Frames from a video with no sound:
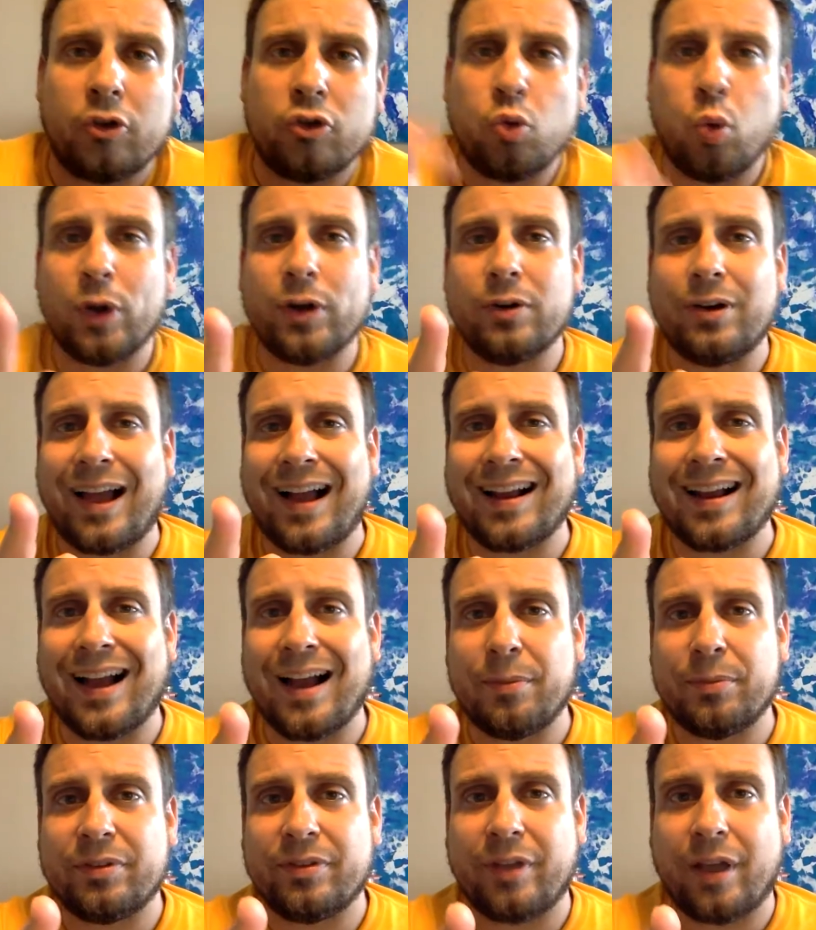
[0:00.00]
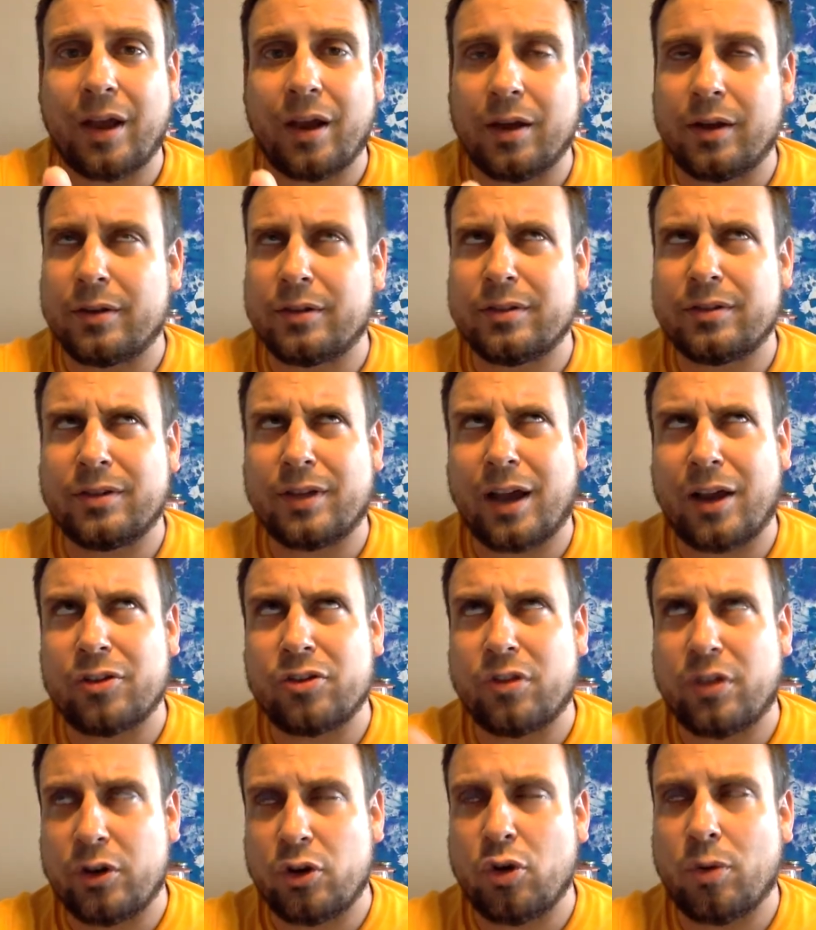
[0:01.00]

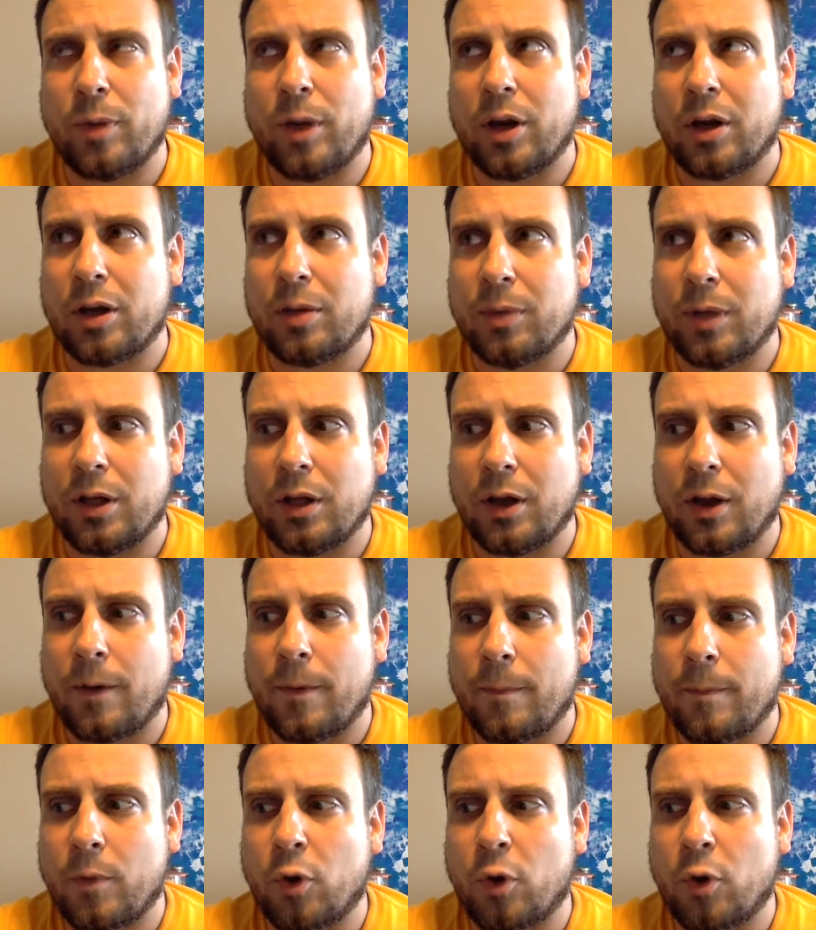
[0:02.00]
twitter.com/TheNewAmericanMedia,